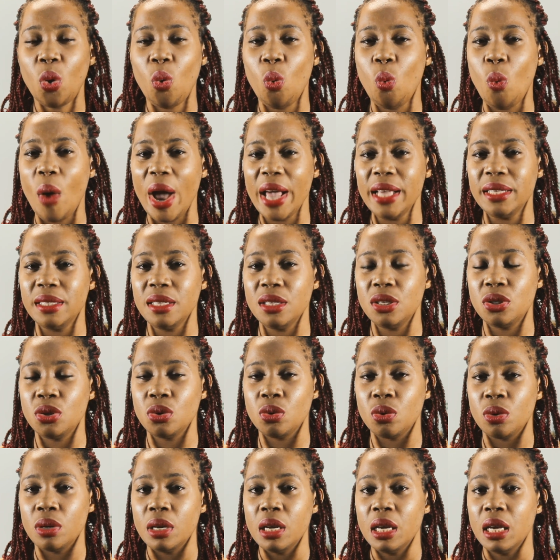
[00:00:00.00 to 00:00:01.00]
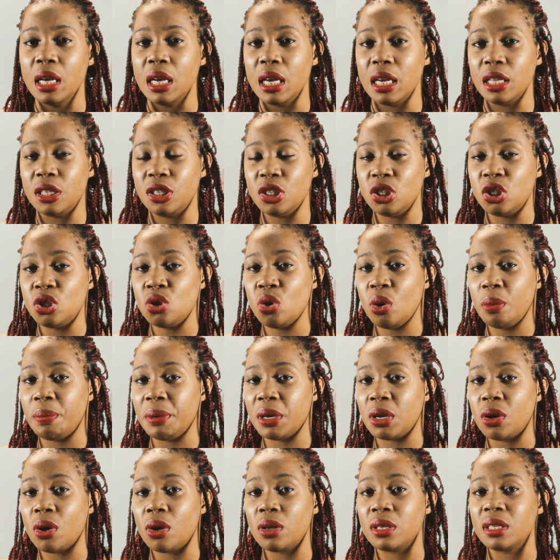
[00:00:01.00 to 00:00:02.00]
Why is it so? It is so
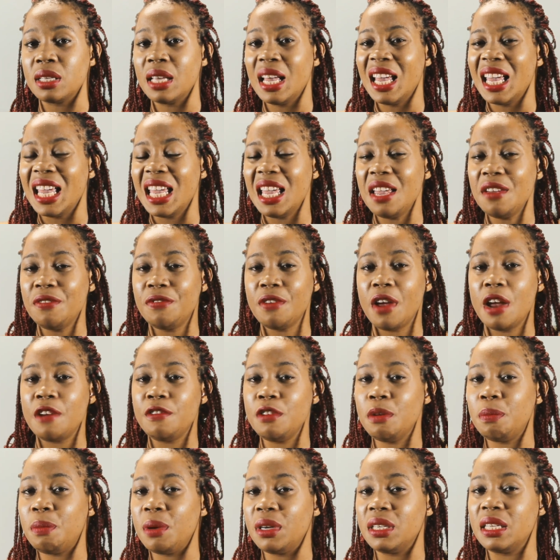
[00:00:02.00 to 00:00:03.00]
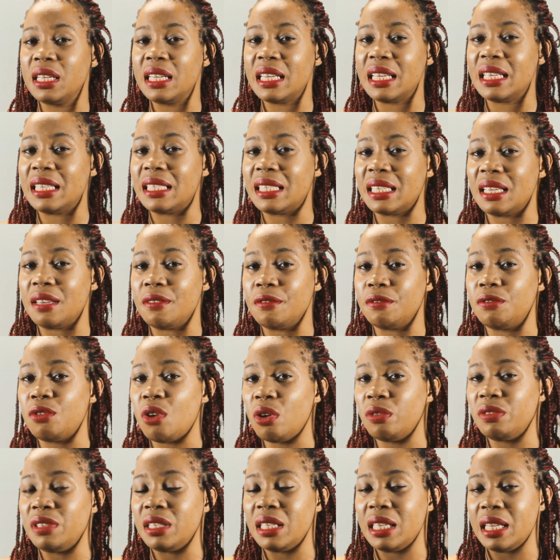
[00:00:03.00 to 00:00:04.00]
because if everybody is
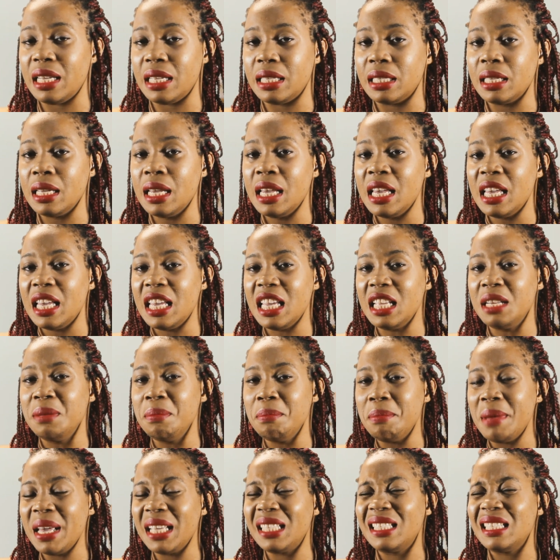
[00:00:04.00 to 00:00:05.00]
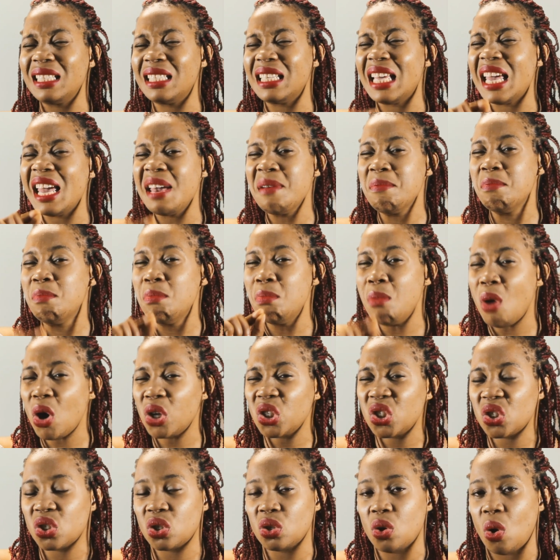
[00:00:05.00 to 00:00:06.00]
involved in it, it makes it a
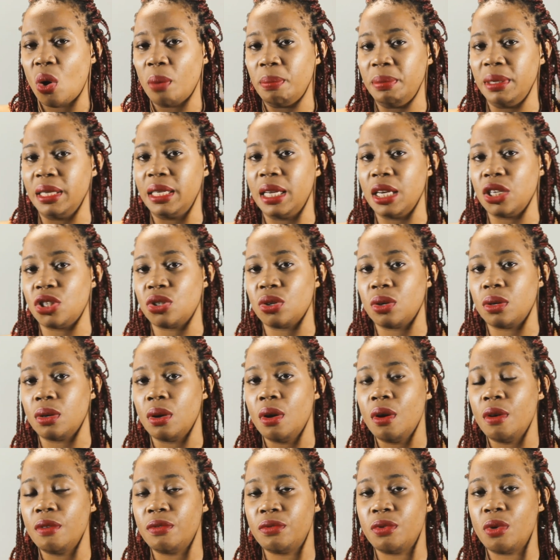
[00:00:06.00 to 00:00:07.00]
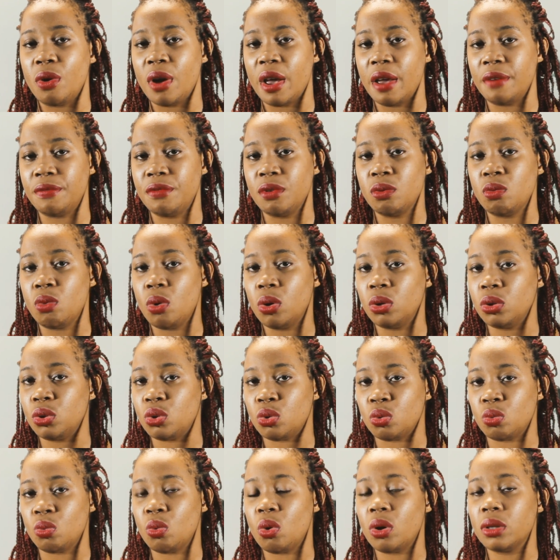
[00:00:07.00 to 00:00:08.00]
must obligation for everyone
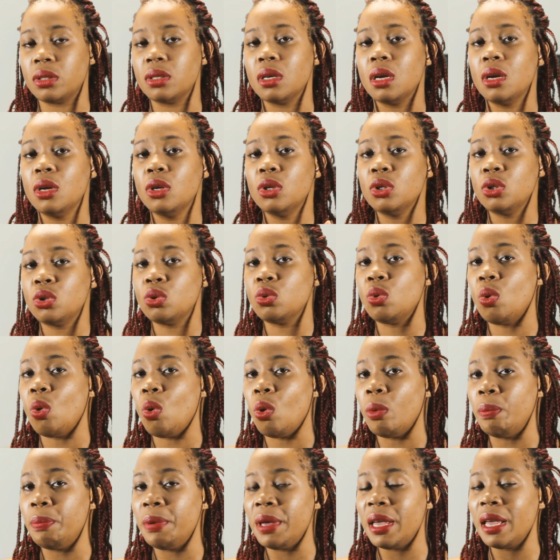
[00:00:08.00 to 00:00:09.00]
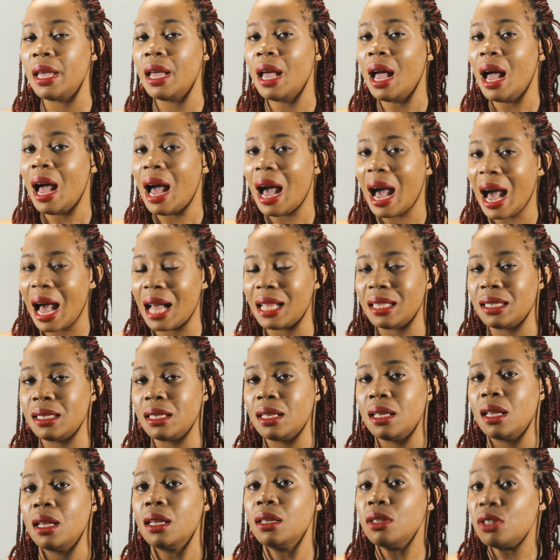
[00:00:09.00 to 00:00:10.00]
to what? To obey
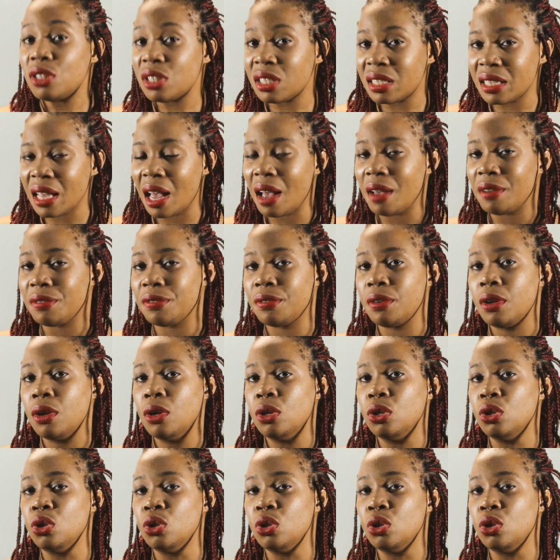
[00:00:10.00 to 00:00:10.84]
and serve